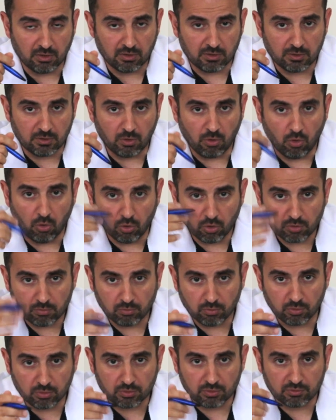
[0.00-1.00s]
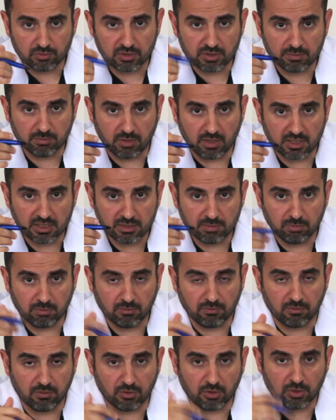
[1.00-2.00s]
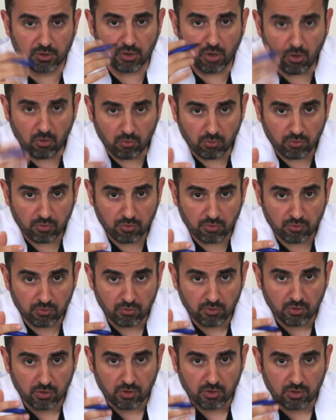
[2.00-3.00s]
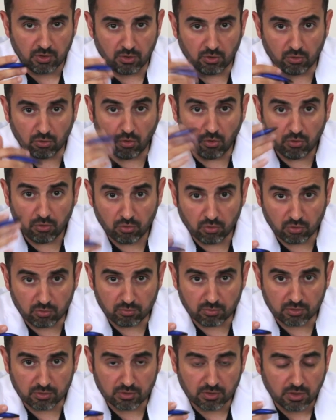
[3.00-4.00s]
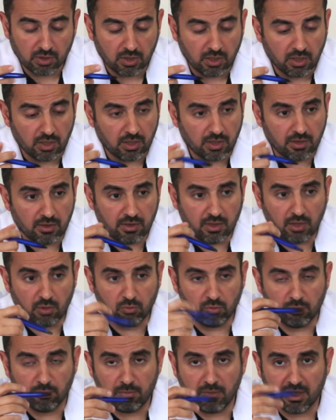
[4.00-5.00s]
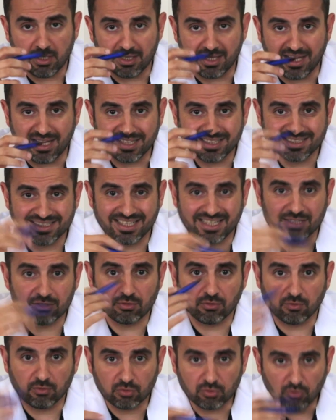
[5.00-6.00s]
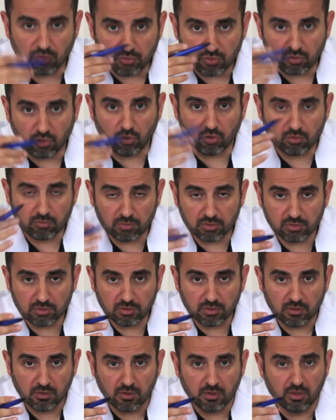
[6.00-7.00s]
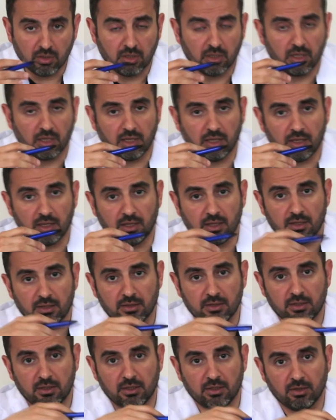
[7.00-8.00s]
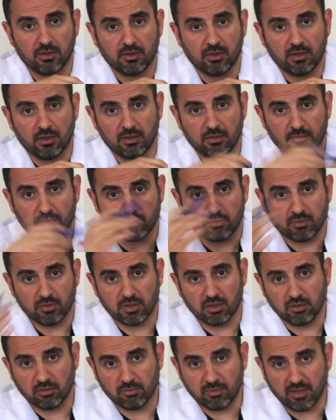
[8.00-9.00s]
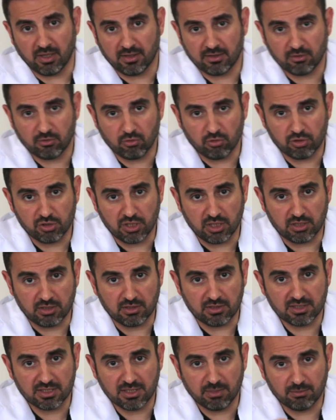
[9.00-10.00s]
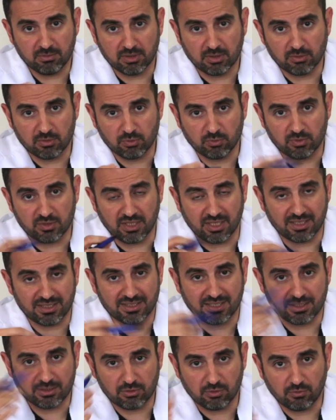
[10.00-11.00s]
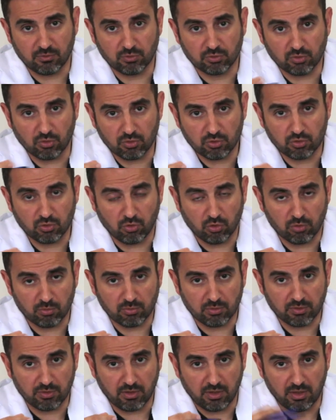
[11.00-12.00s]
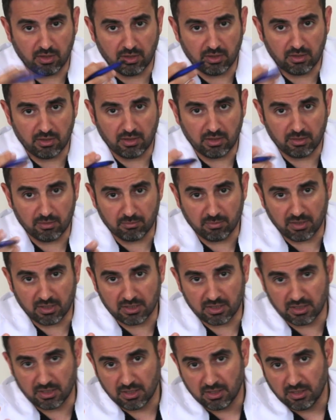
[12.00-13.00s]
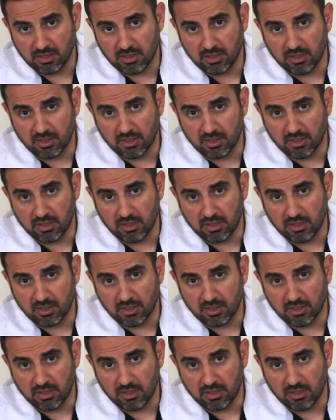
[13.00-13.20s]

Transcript: Uh, hormone responsible for growth, the growth hormone, they will make excess of growth hormone, and there will be associated symptoms with excess of growth hormone in, in body.